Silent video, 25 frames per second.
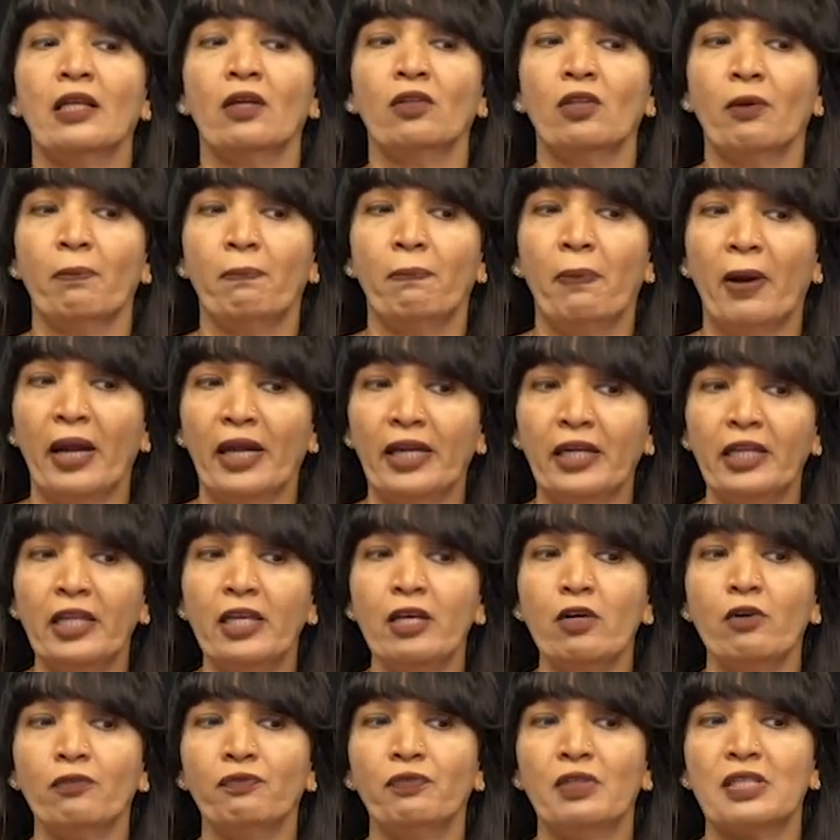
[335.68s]
Now, the
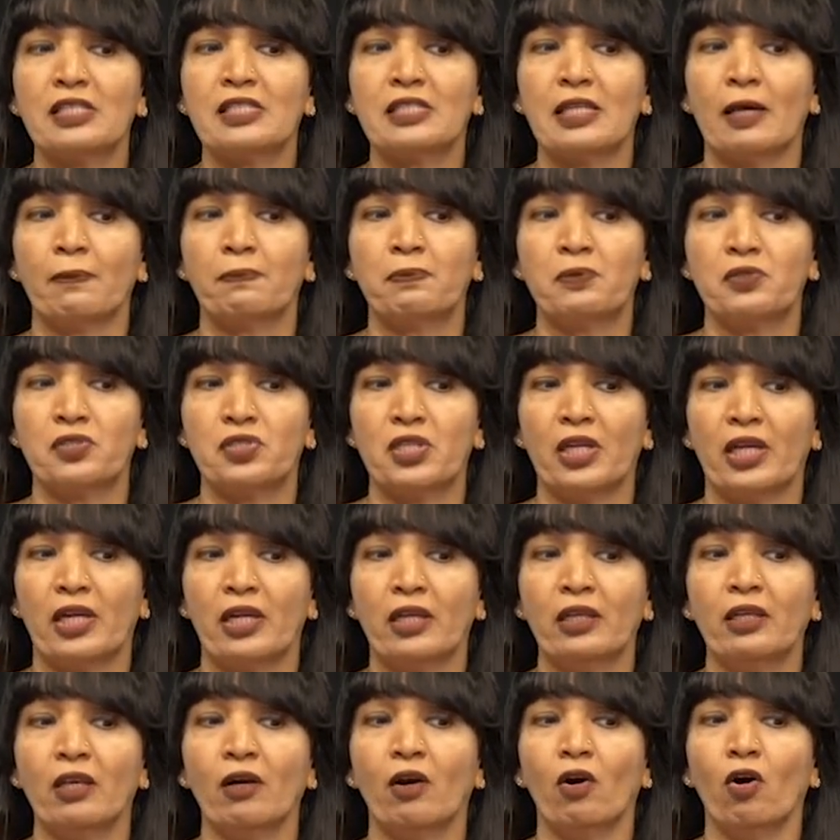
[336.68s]
binding of the
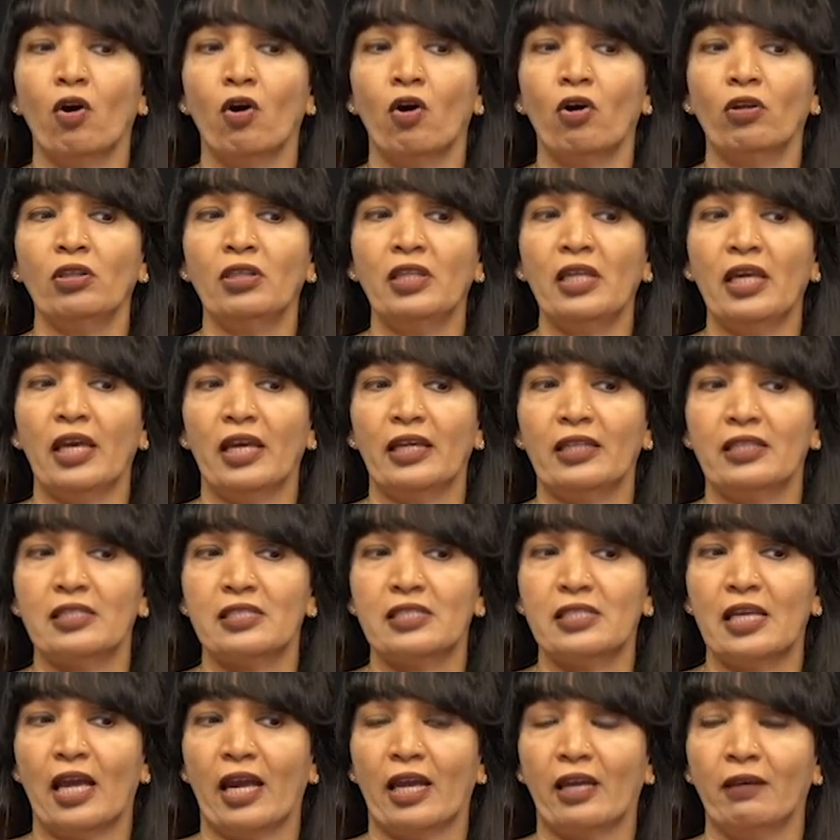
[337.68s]
substrate on the
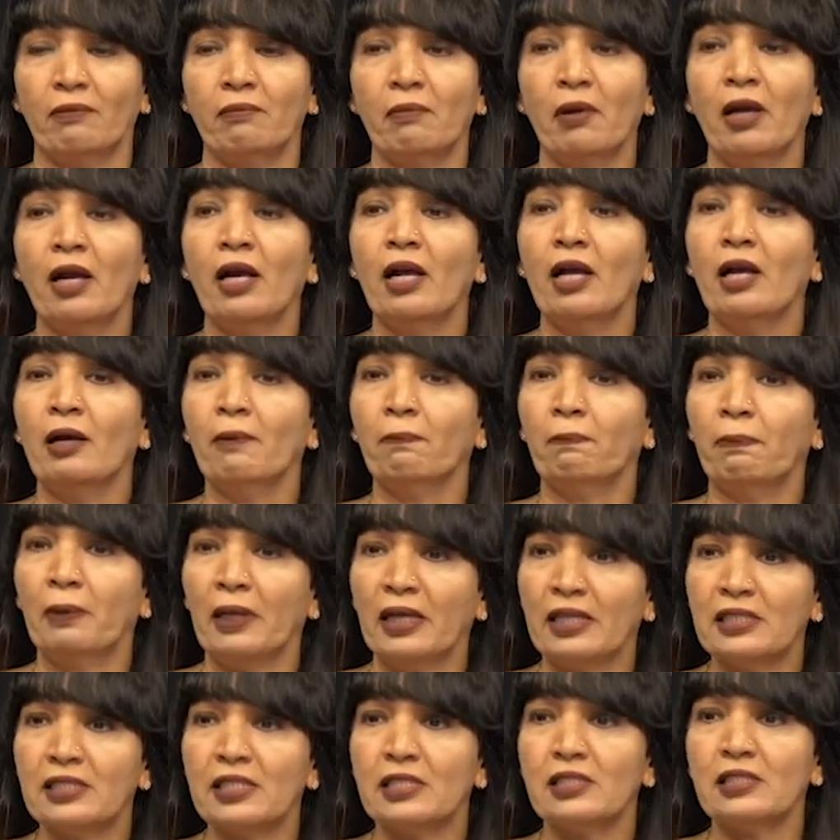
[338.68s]
enzyme
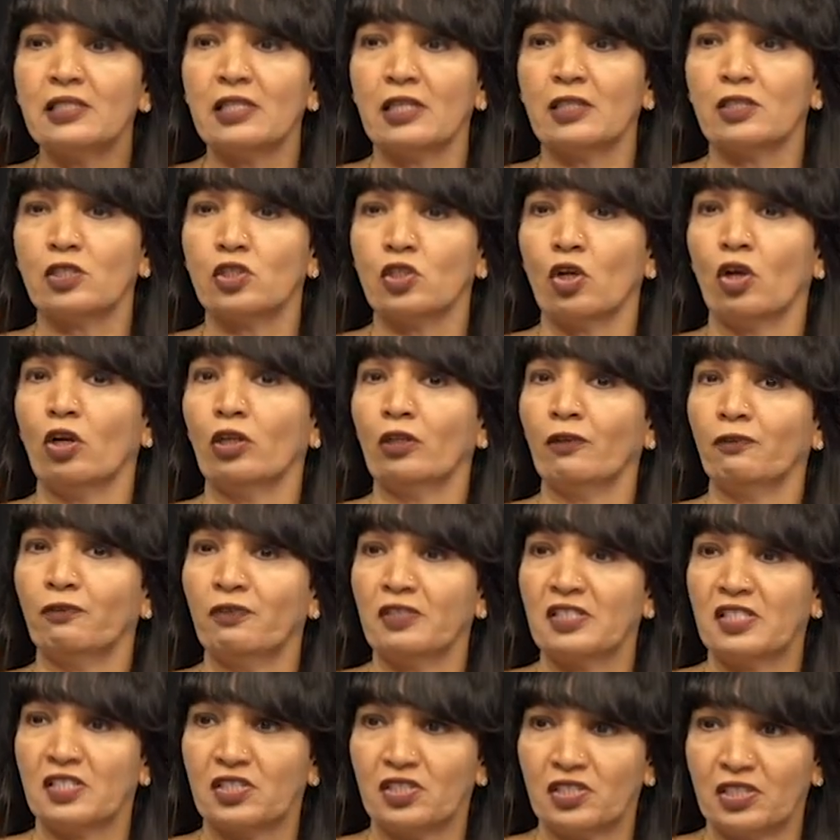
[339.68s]
places a sort
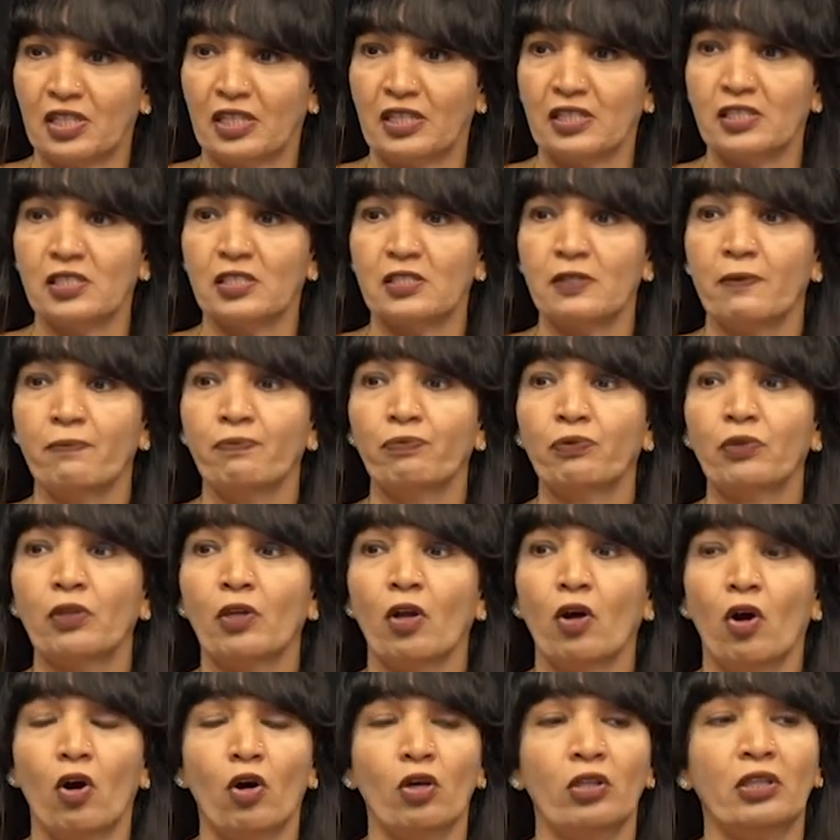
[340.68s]
of a stress
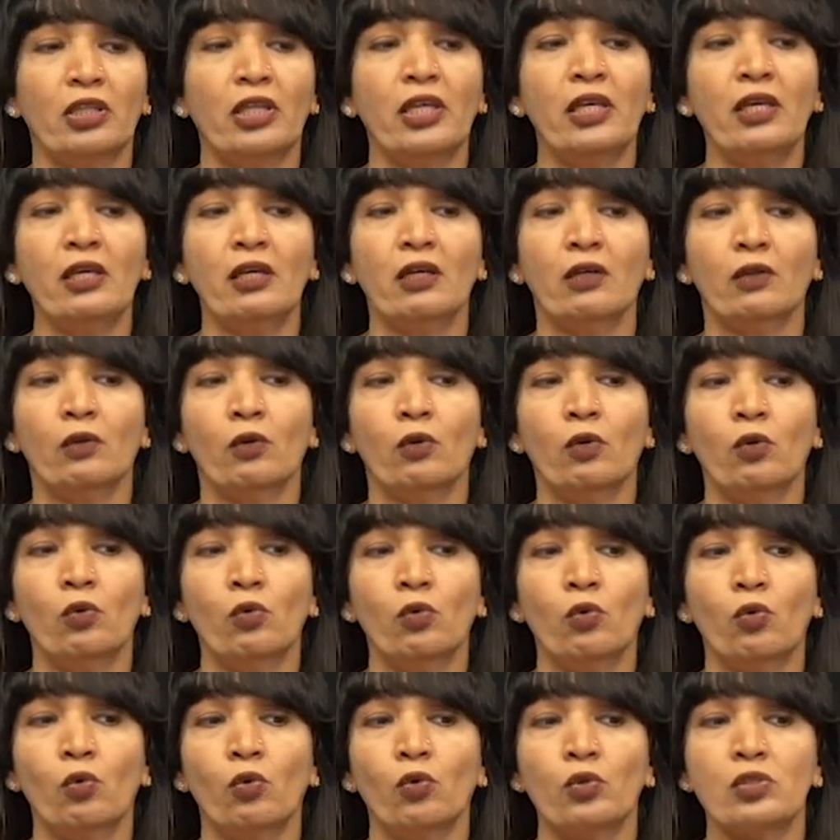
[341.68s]
on the
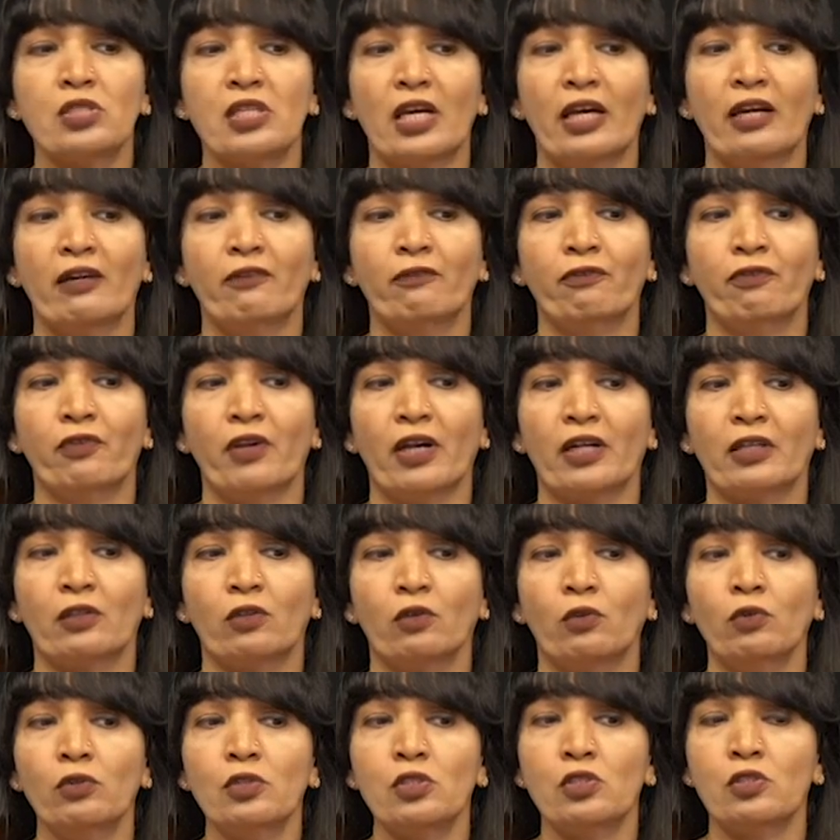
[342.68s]
glucose and
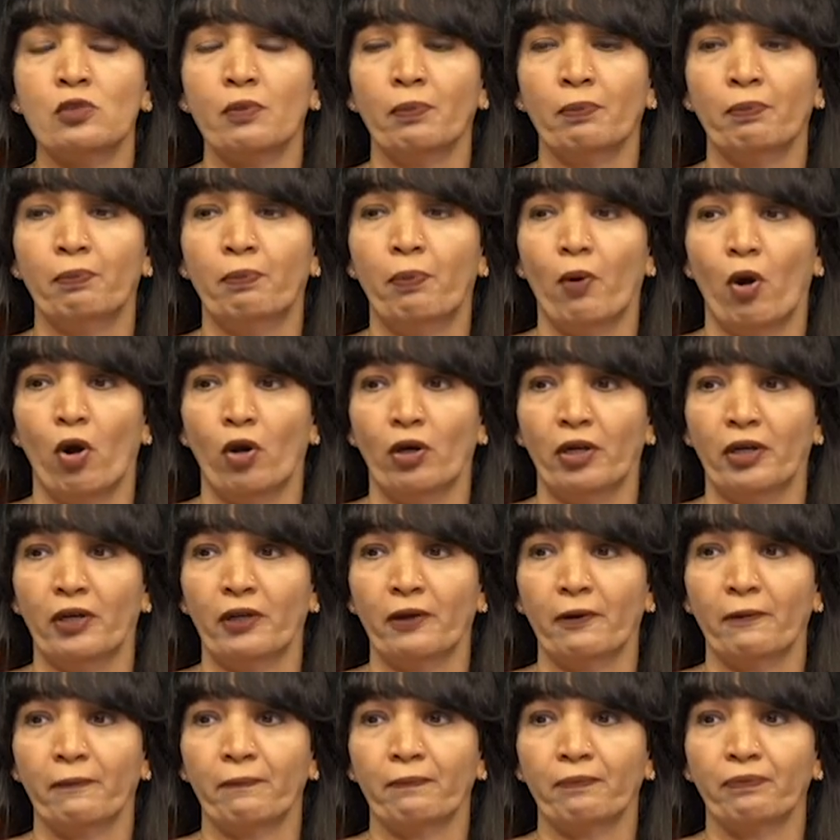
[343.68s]
fructose
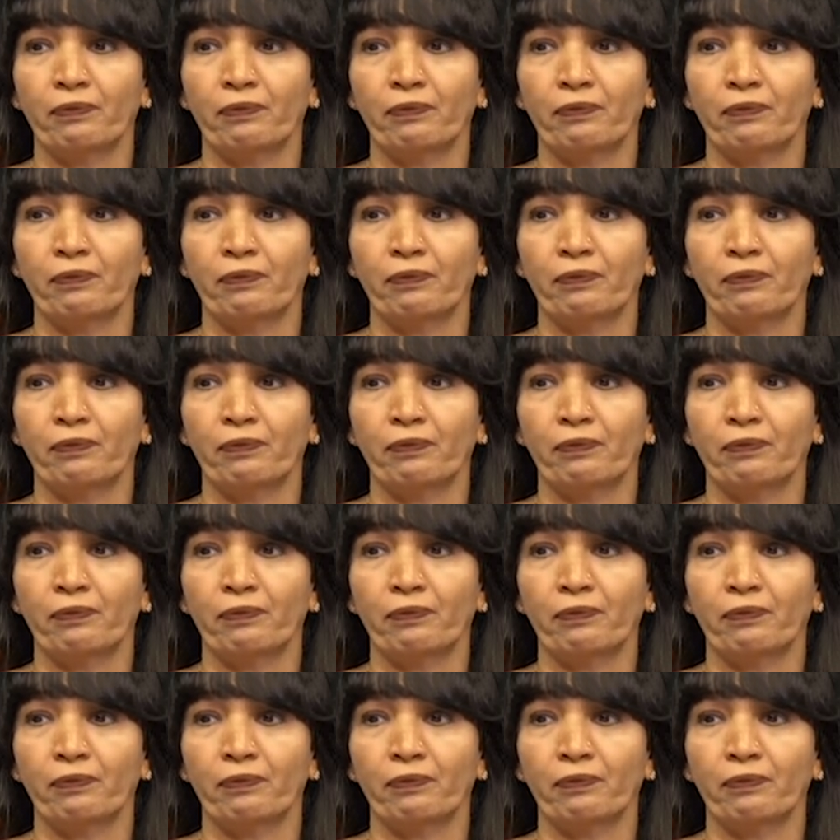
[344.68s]
bond.